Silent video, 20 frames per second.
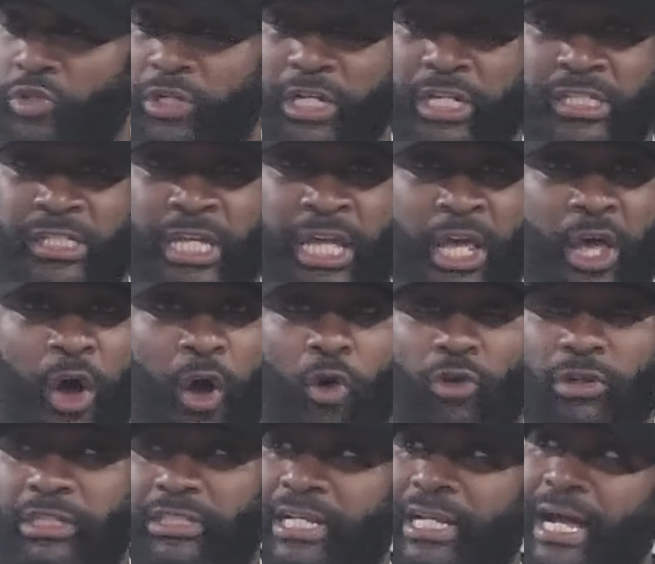because
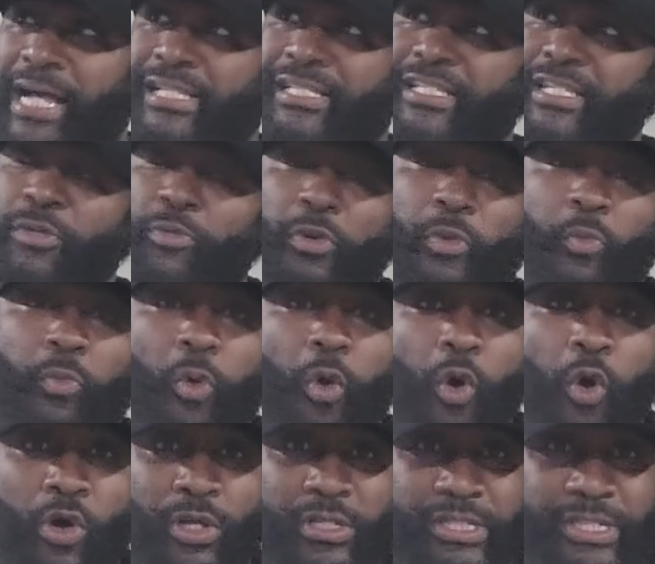only thing I see with
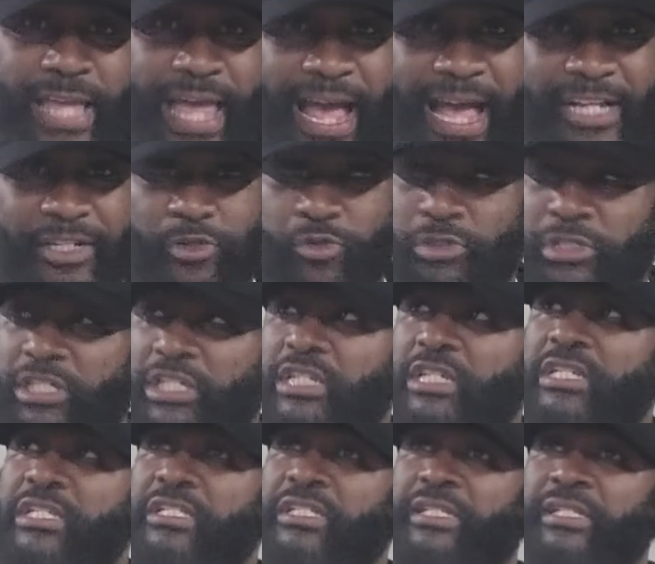war is
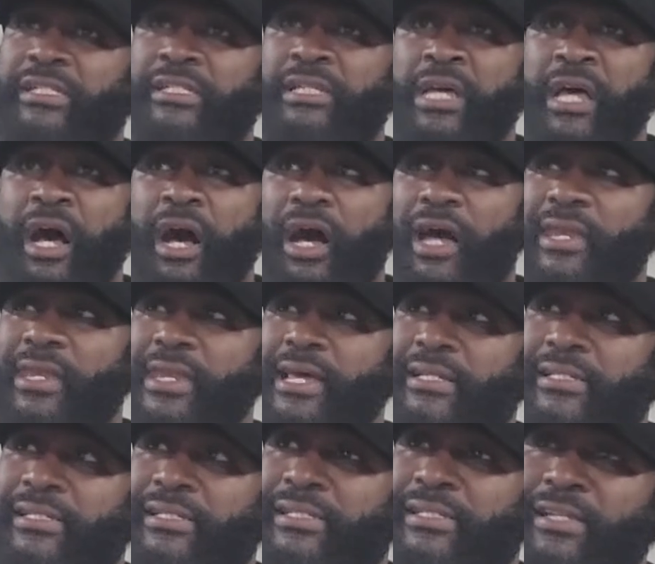casualties and
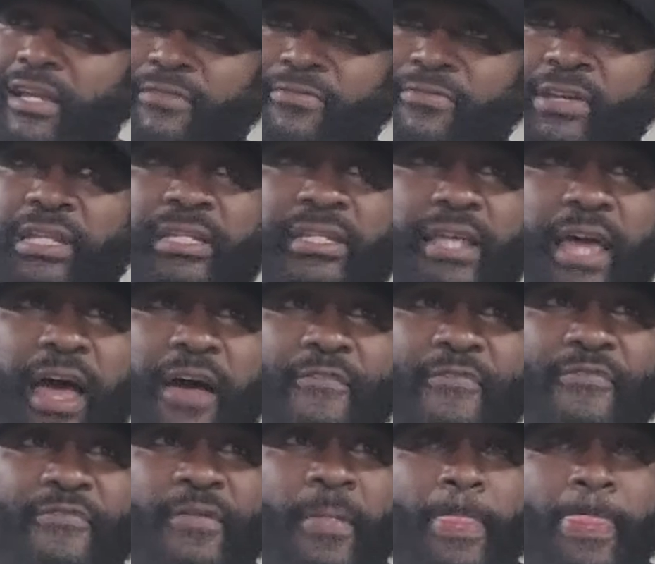unnecessary
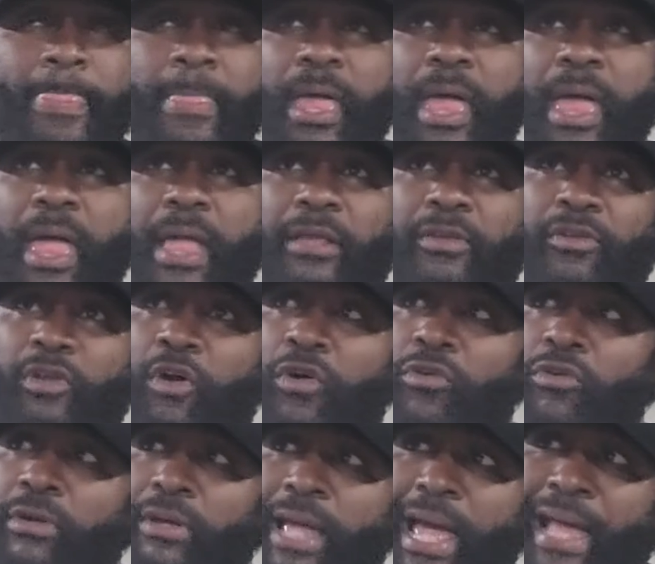death,
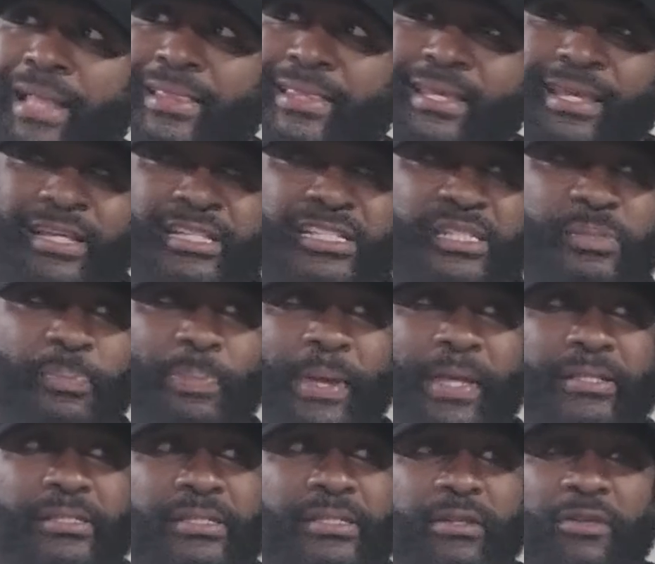at the
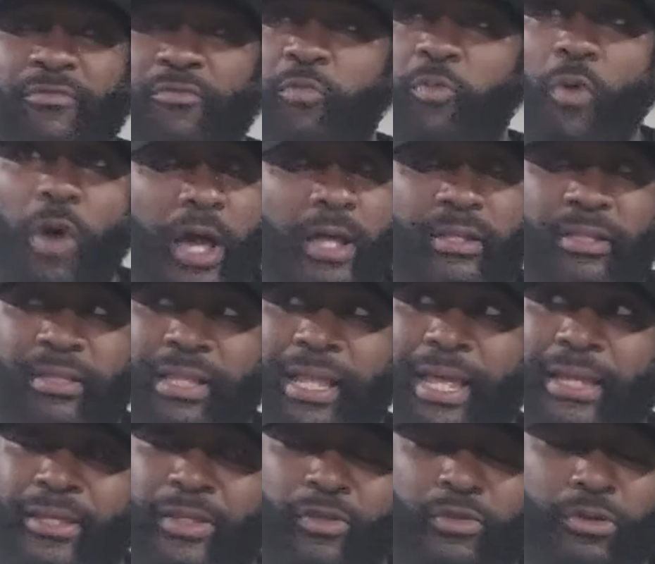expense of what?
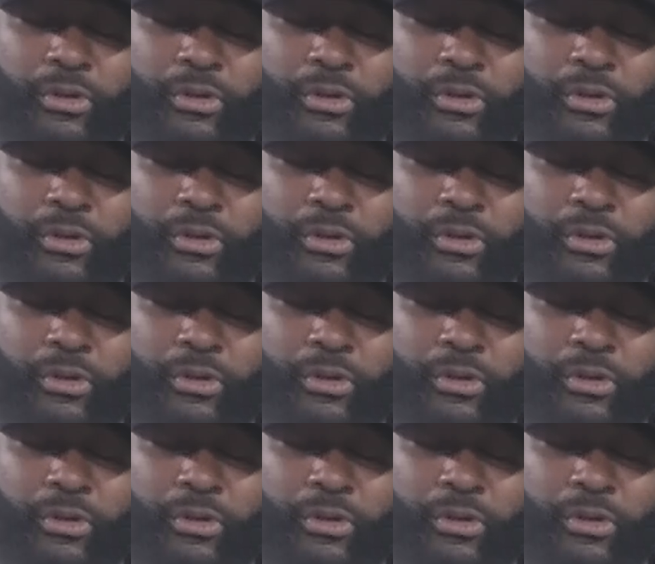Like,